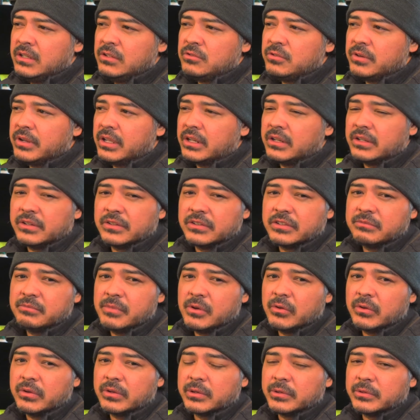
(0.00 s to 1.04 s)
drinking and
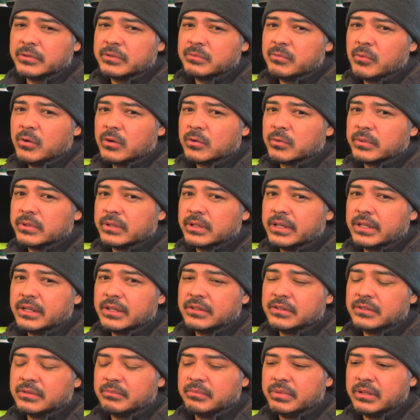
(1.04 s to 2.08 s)
smoking was more
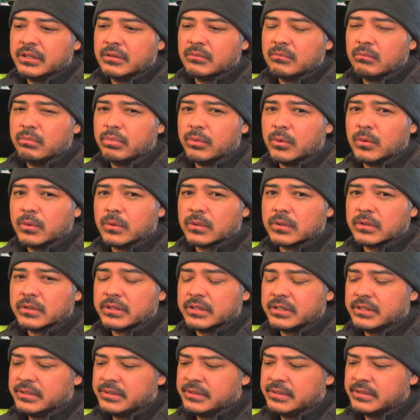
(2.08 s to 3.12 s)
related to being bored.